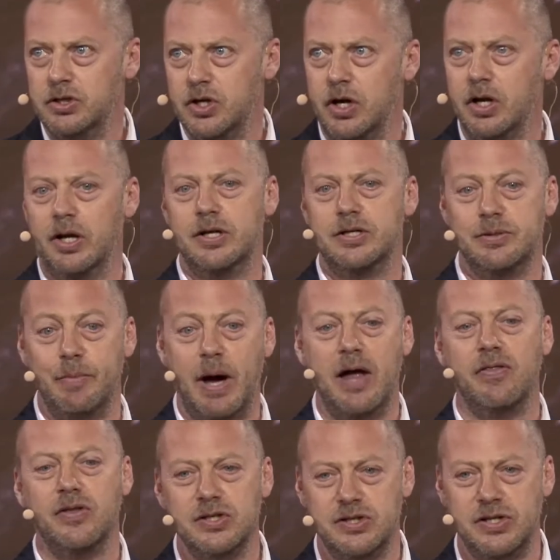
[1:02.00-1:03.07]
journalism,
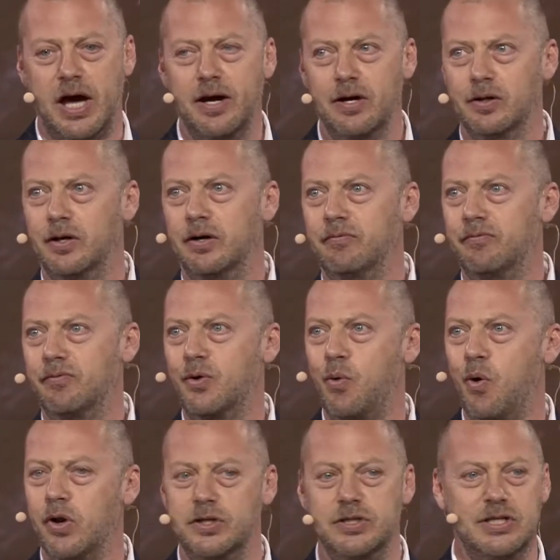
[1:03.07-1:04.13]
and the sale of
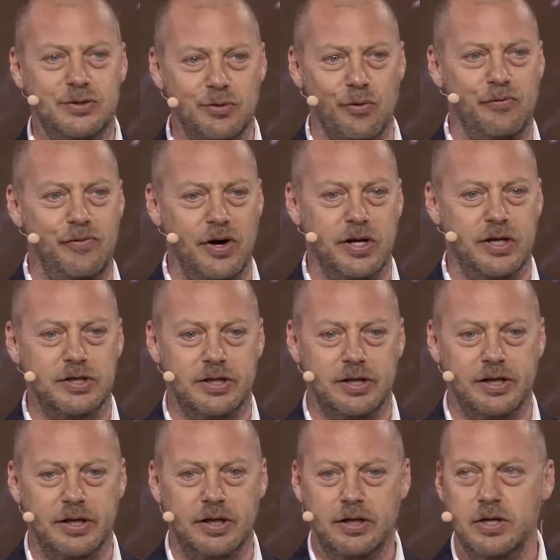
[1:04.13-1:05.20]
quality door
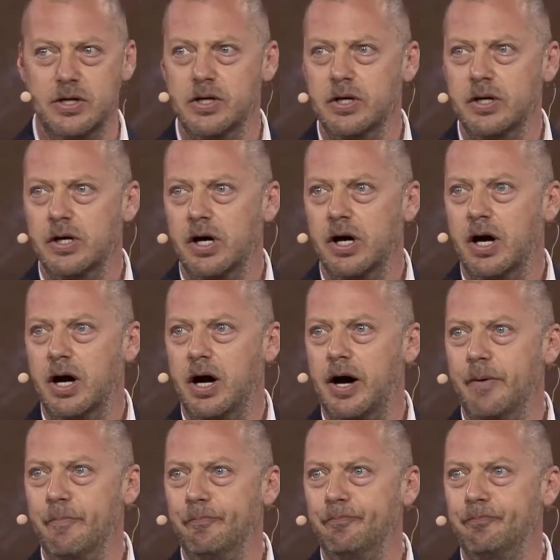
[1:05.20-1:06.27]
furniture.
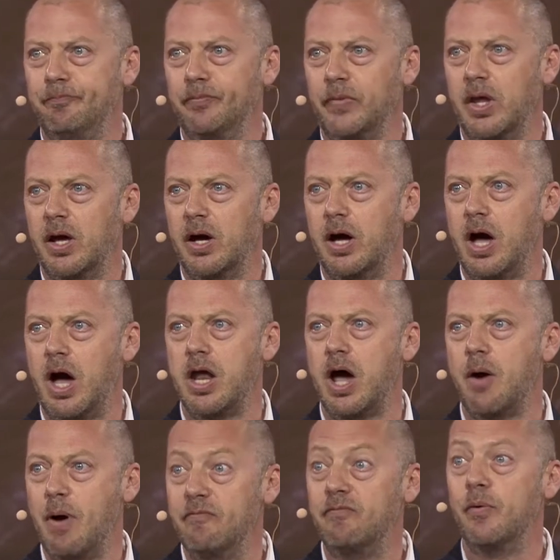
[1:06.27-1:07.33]
And
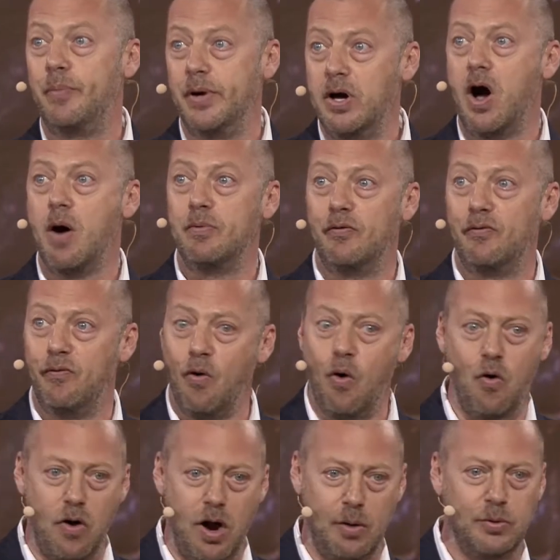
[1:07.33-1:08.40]
I went for PR
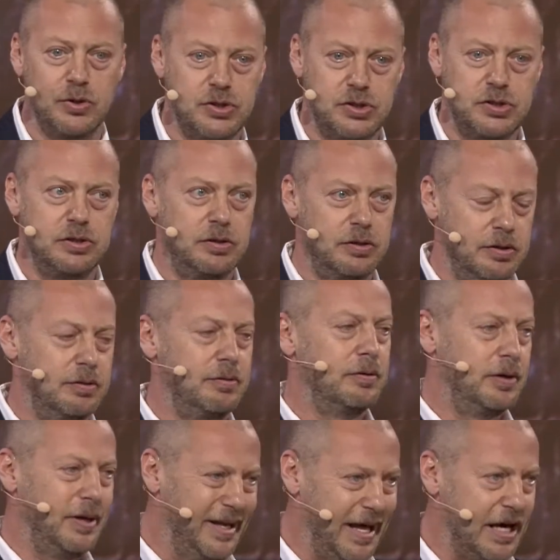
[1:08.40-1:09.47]
before I was
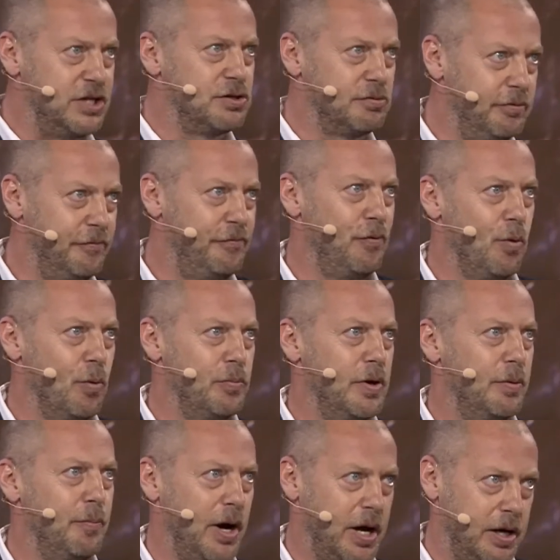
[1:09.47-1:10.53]
later informed
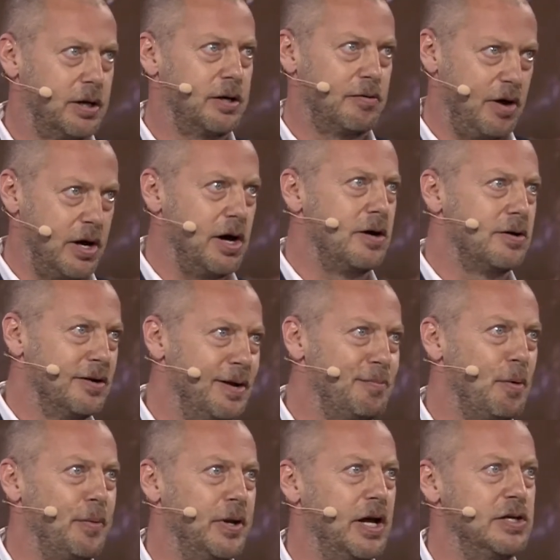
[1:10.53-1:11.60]
that my great uncle
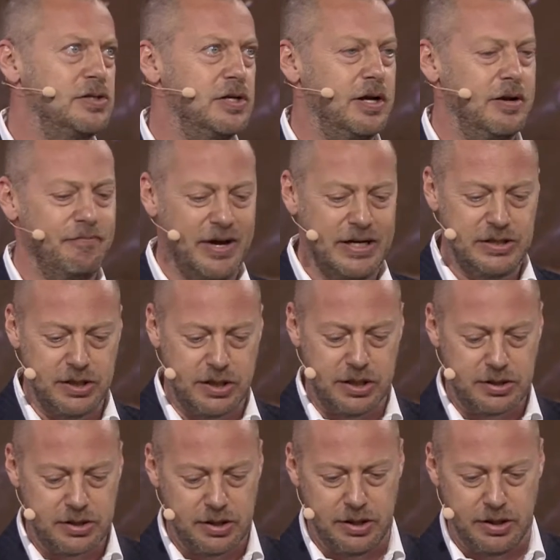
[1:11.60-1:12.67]
Edward Bernays had invented
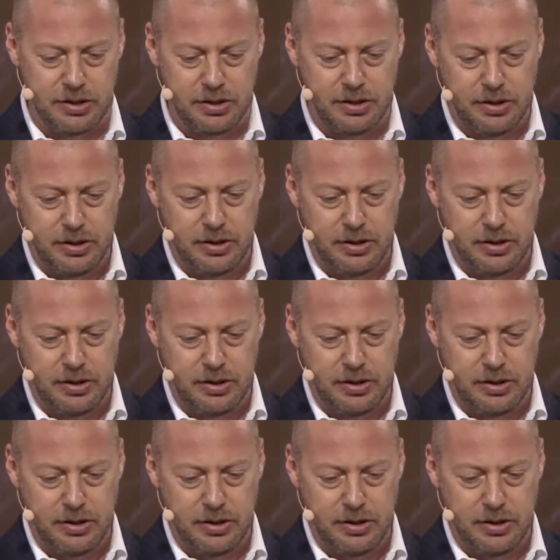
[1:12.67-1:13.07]
it in